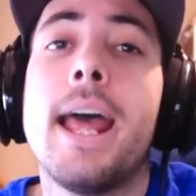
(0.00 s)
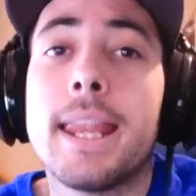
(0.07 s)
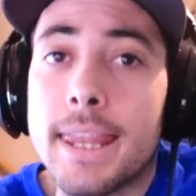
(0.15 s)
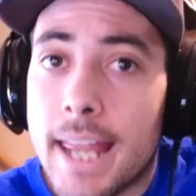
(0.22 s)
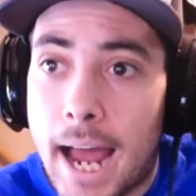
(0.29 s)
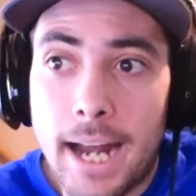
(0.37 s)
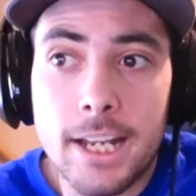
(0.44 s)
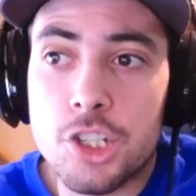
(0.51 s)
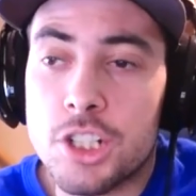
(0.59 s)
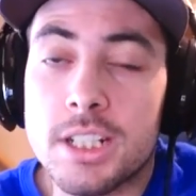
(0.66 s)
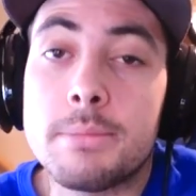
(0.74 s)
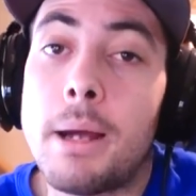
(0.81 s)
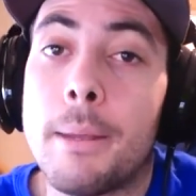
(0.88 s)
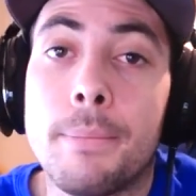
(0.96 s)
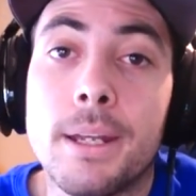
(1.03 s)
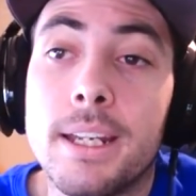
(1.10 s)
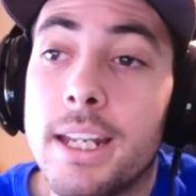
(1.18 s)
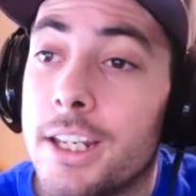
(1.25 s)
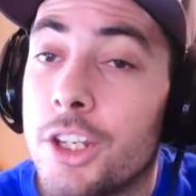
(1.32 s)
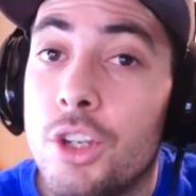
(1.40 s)
That is just my
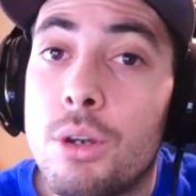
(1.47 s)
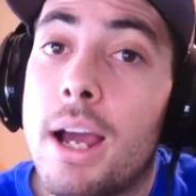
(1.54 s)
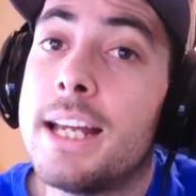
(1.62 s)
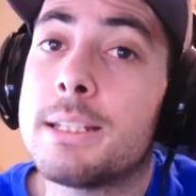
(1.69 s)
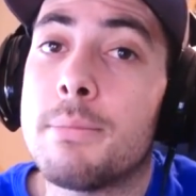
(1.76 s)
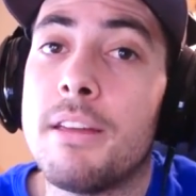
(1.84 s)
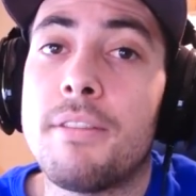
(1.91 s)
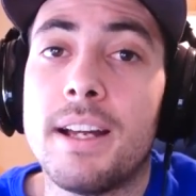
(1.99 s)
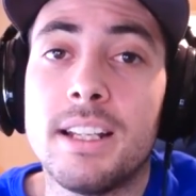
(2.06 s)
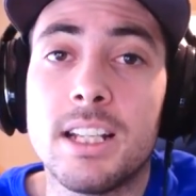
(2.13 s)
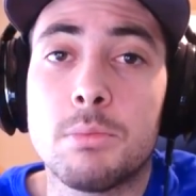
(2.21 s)
opinion. You guys may find that